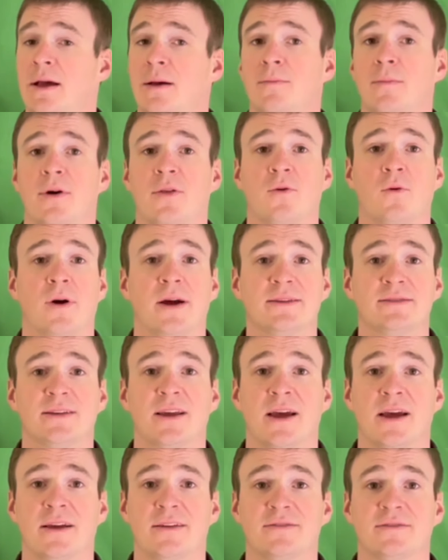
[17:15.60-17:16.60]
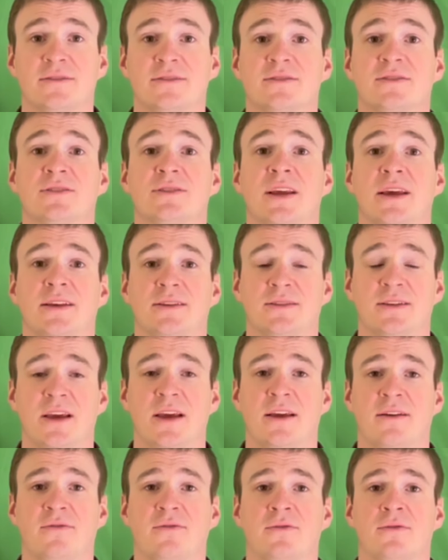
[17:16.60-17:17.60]
Otherwise, guys, stay
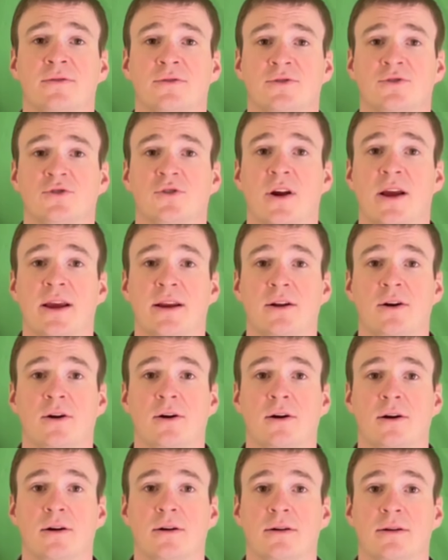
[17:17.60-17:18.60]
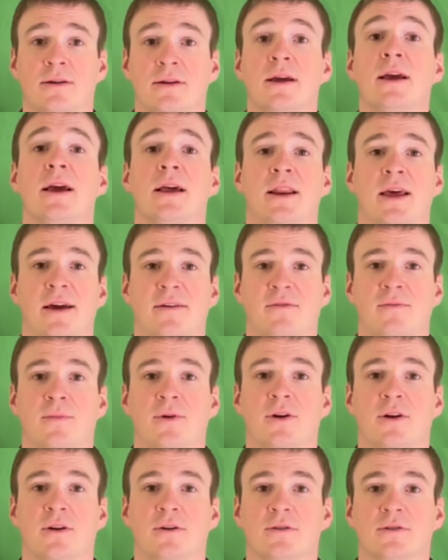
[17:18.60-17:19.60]
safe, train hard, and have a
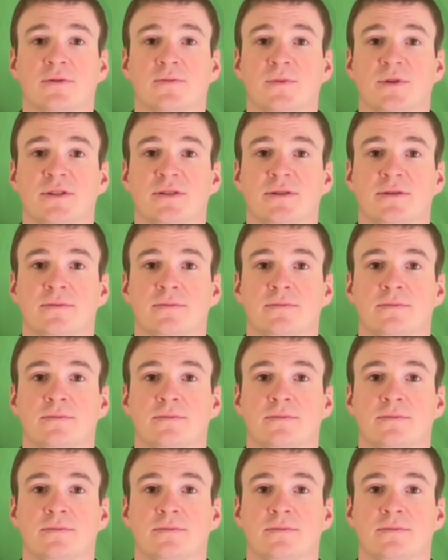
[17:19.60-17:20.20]
Merry Christmas.